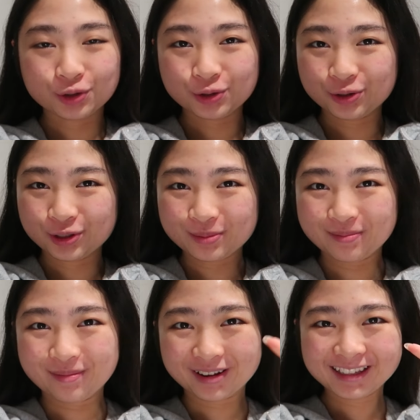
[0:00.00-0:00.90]
Good
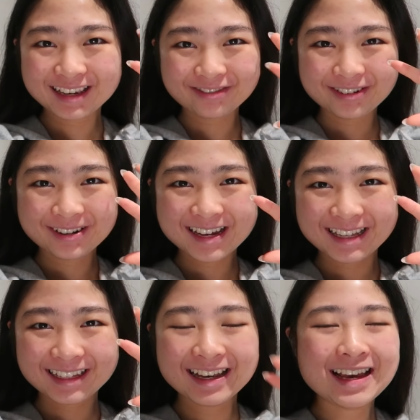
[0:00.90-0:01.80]
morning,
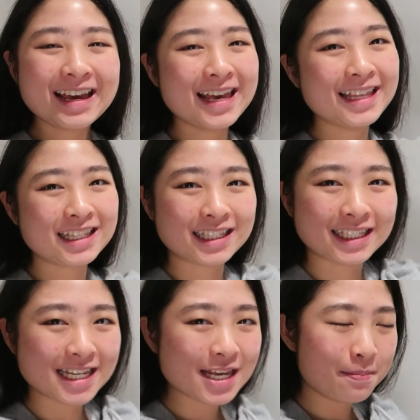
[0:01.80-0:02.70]
everyone. It's
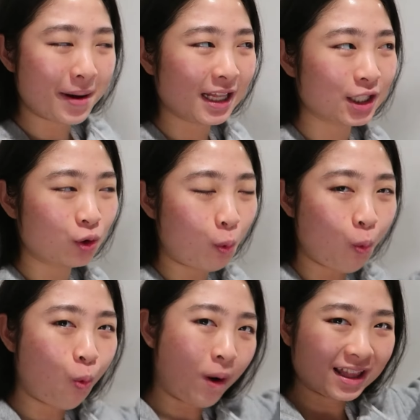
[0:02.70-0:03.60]
T minus
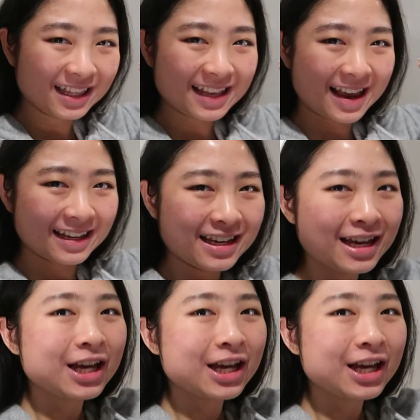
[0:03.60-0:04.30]
1 day